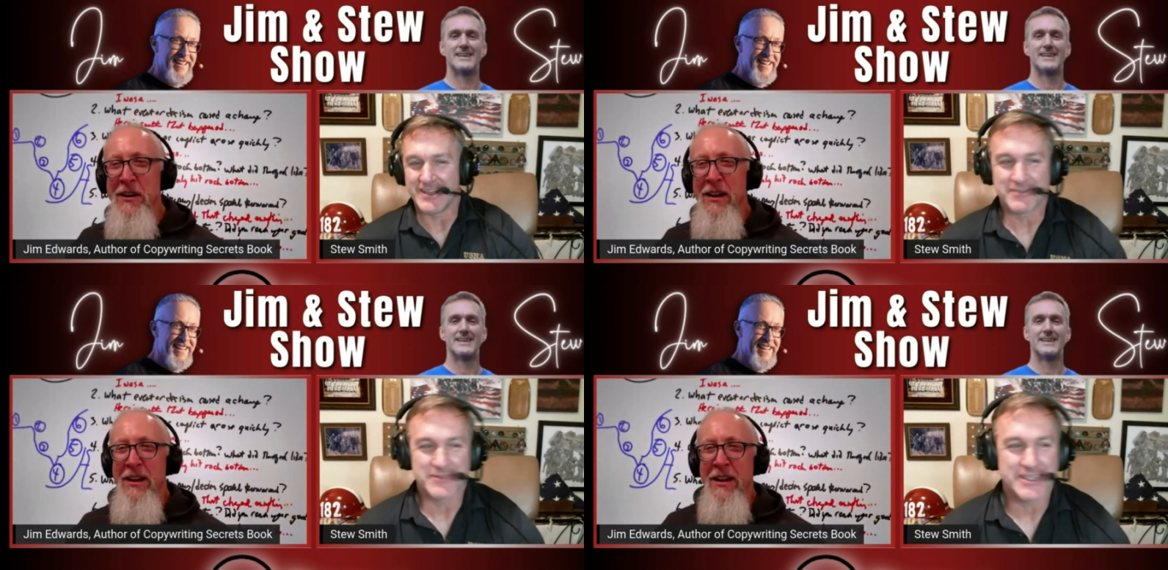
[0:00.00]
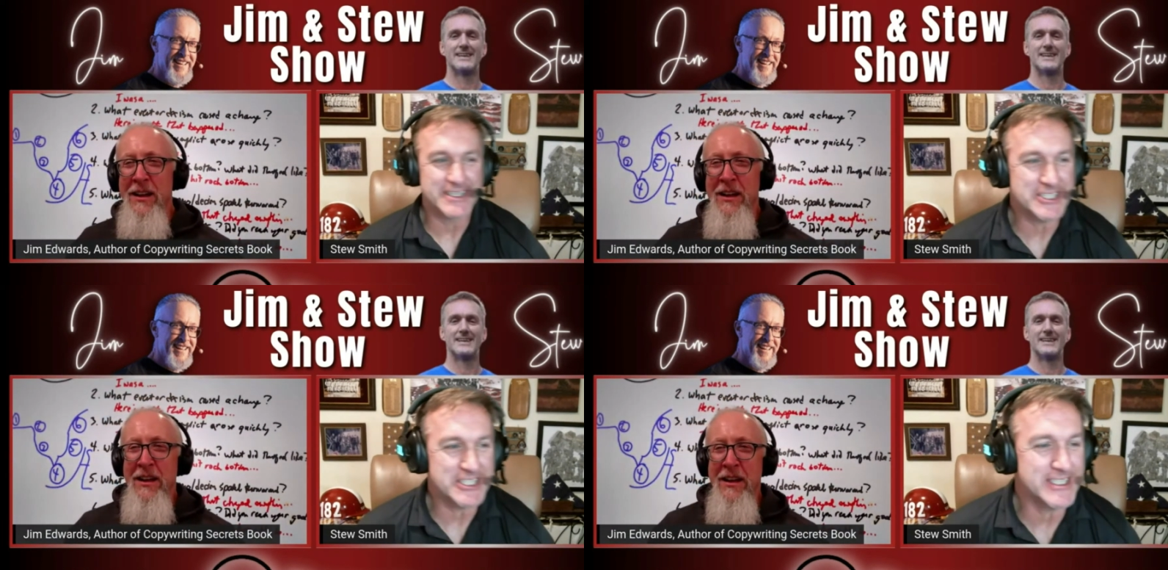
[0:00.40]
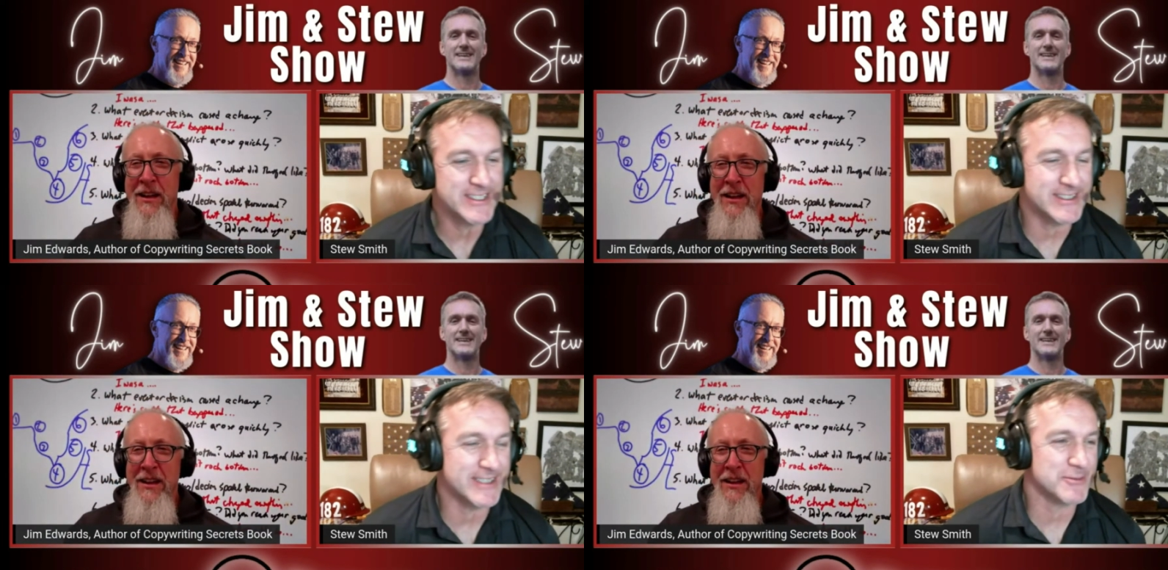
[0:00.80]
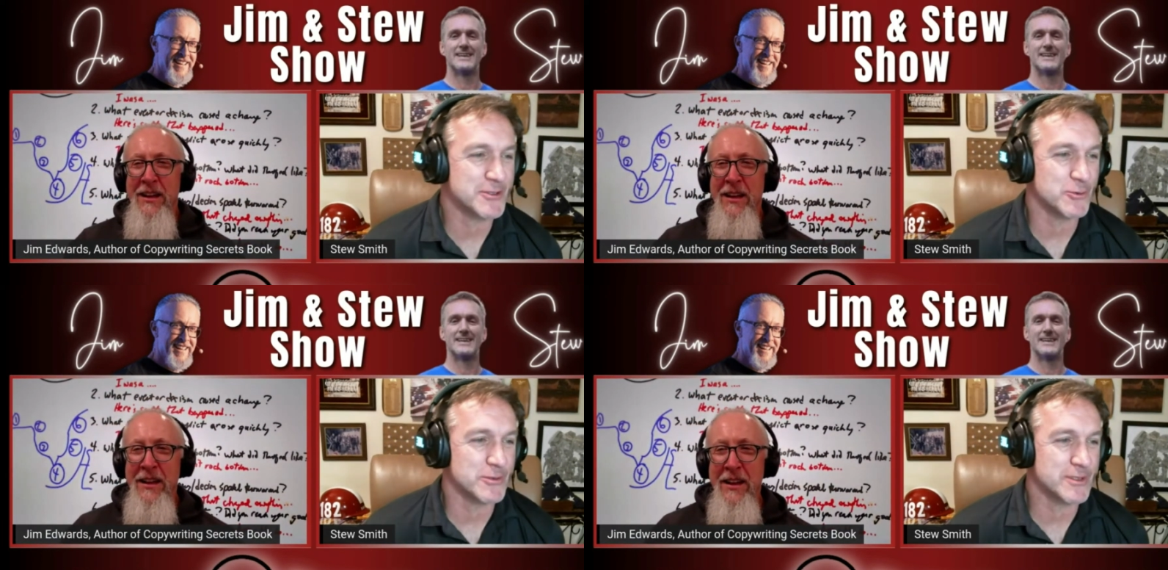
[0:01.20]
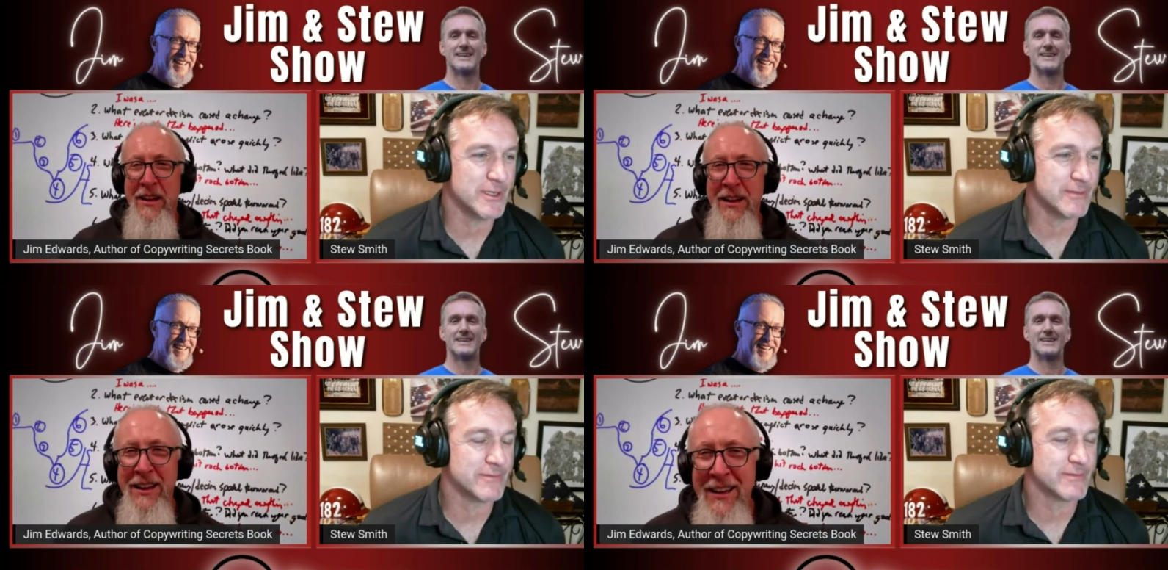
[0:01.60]
Speaker 1: lifting in jeans. That was cool
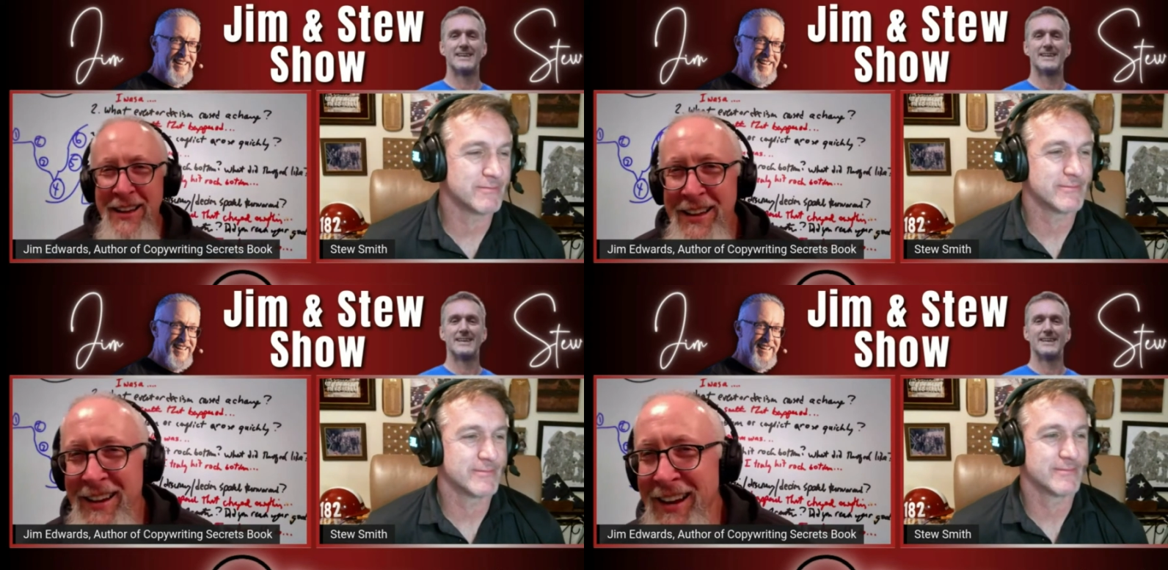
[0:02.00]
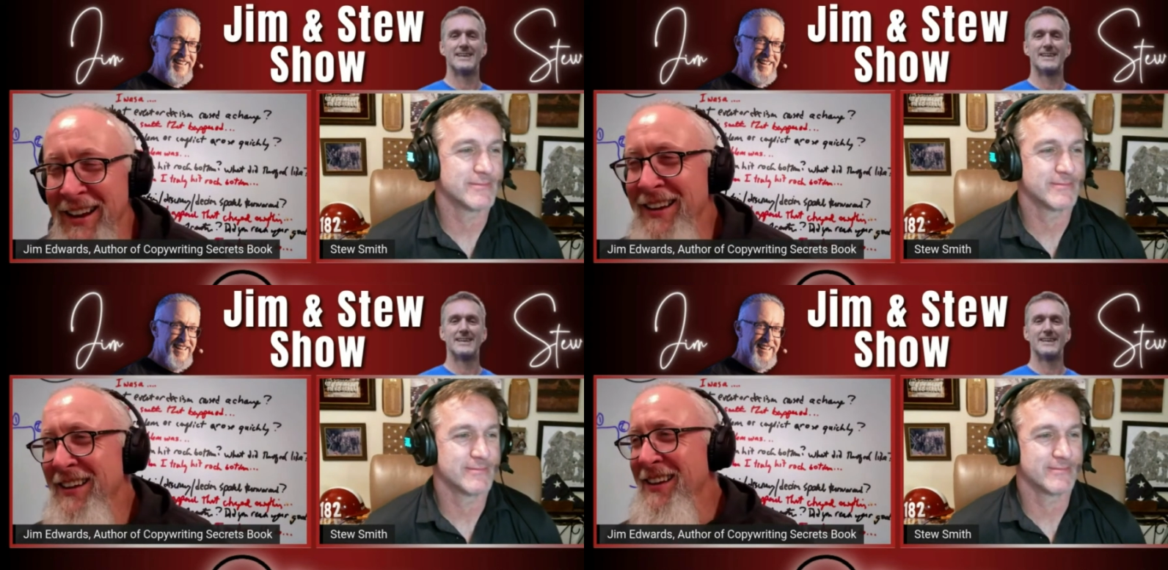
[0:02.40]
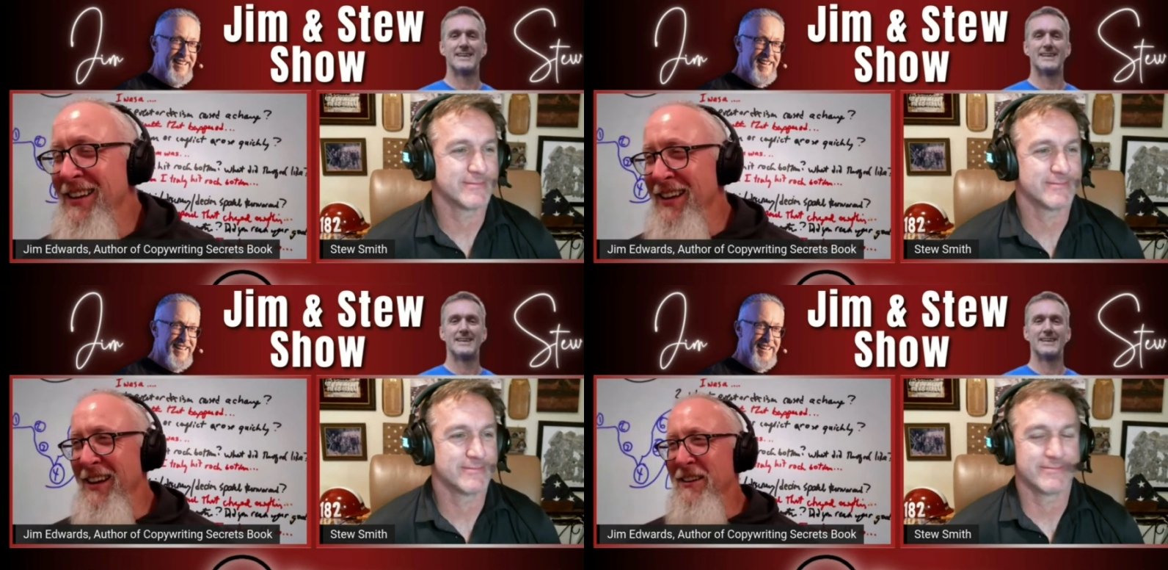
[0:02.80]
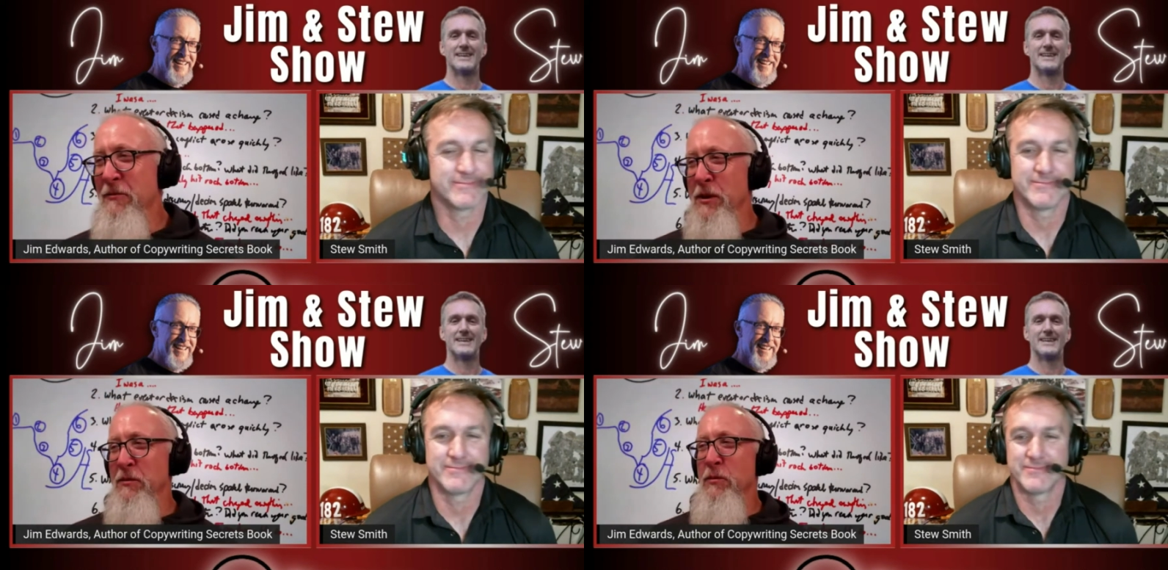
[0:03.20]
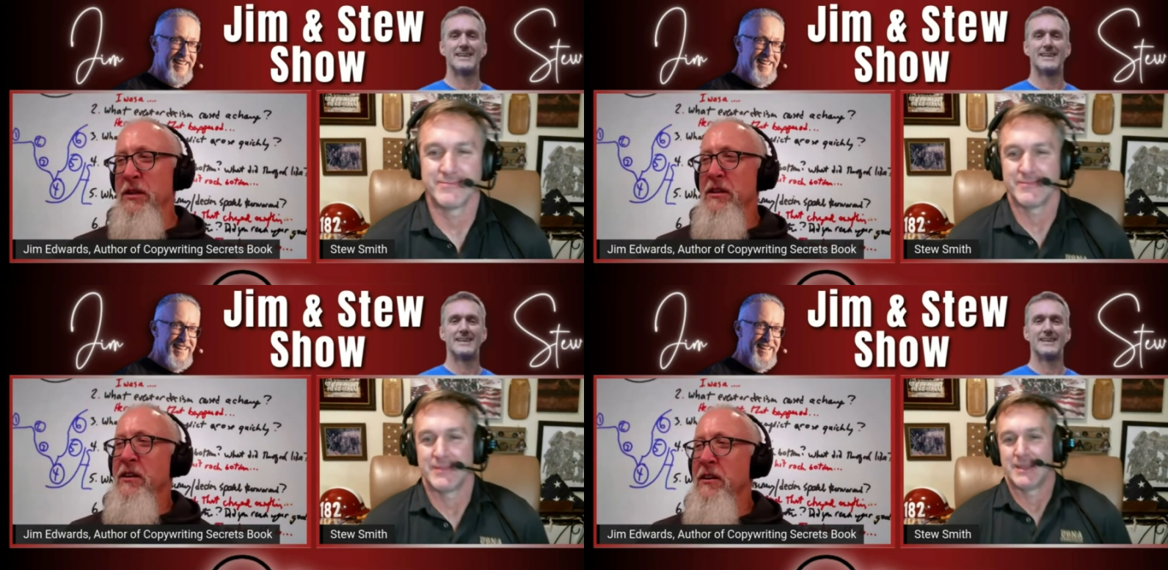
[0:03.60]
stuff.
Speaker 2: Yeah. Yeah. With
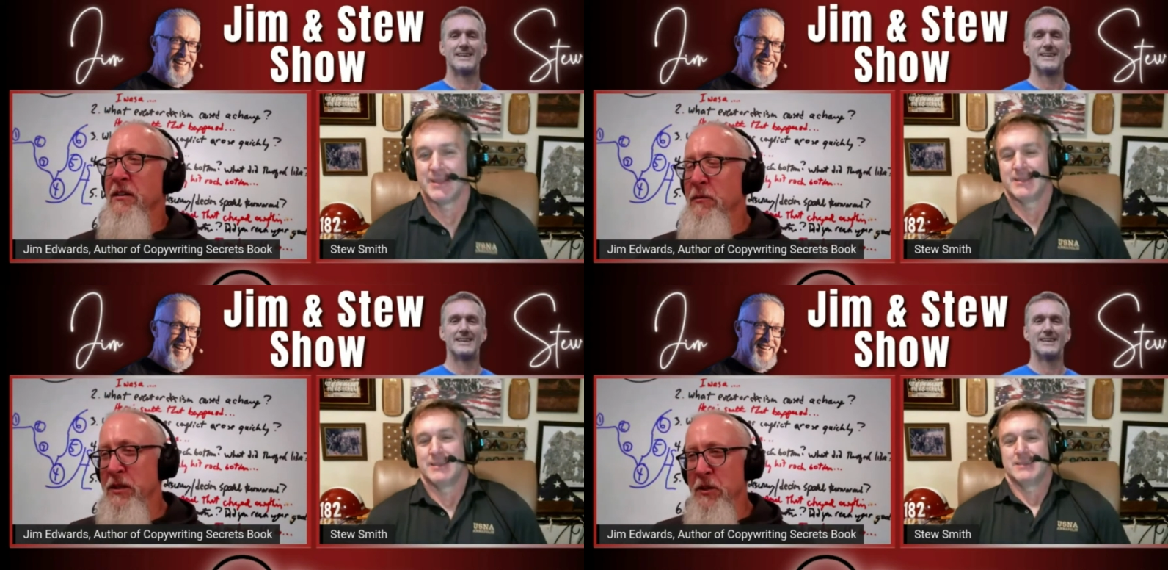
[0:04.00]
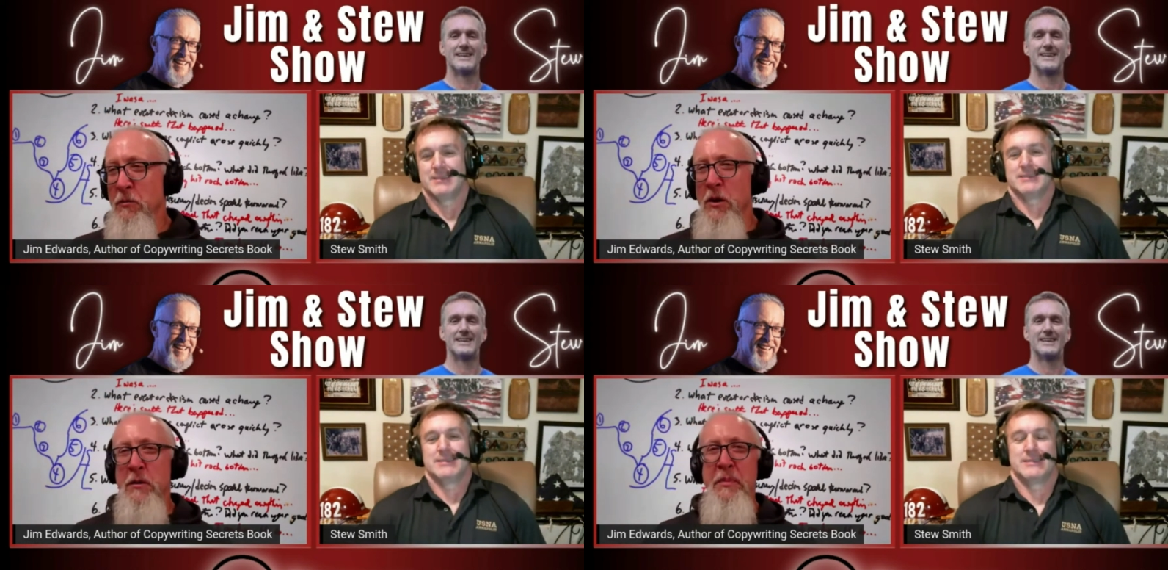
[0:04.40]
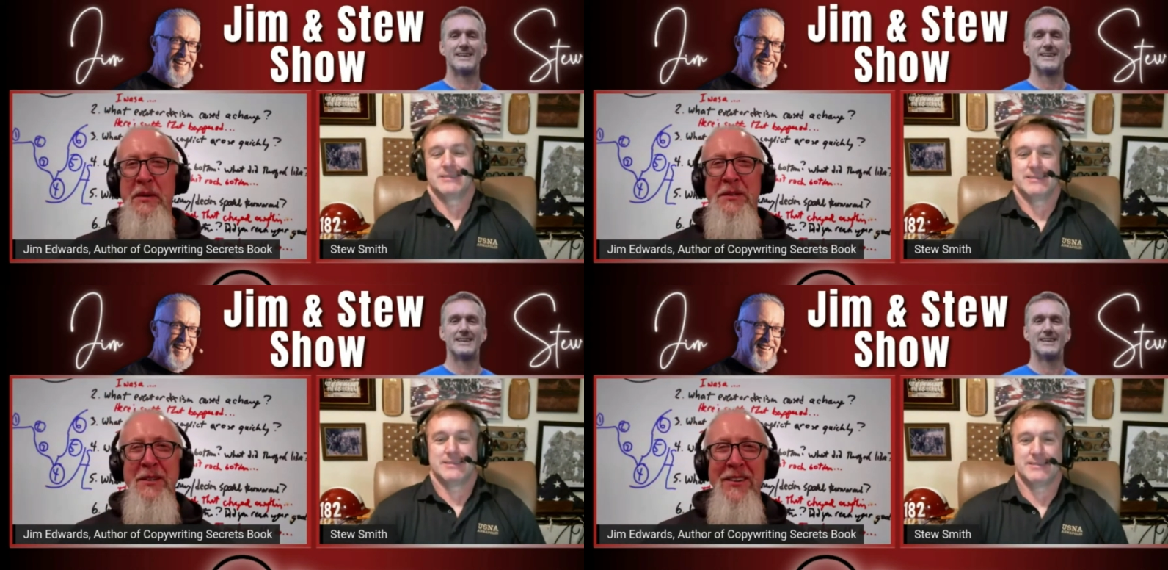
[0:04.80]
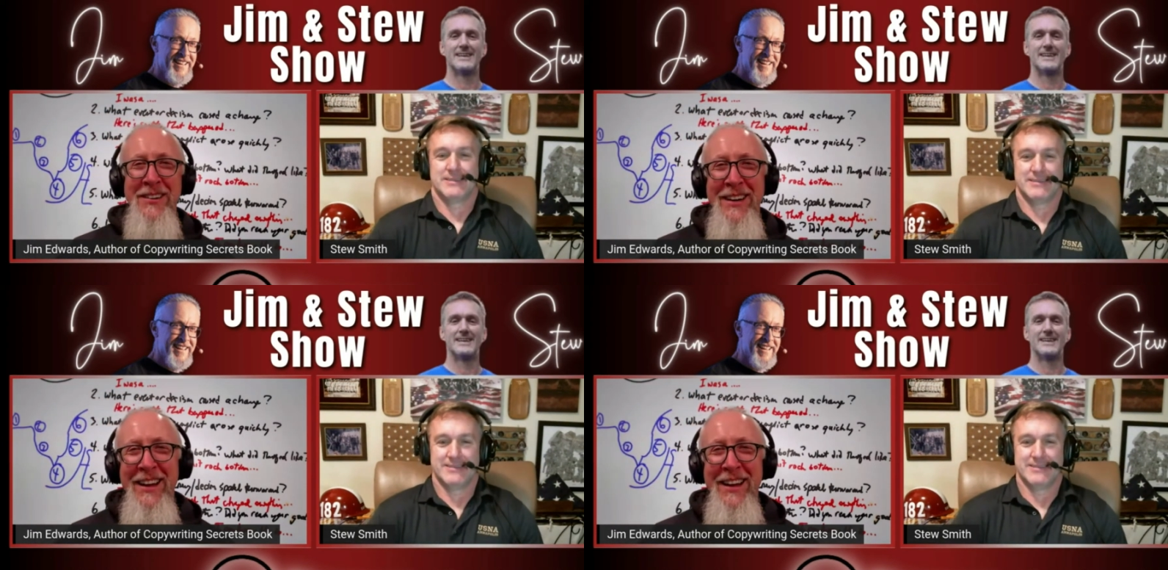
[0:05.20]
your work boots on.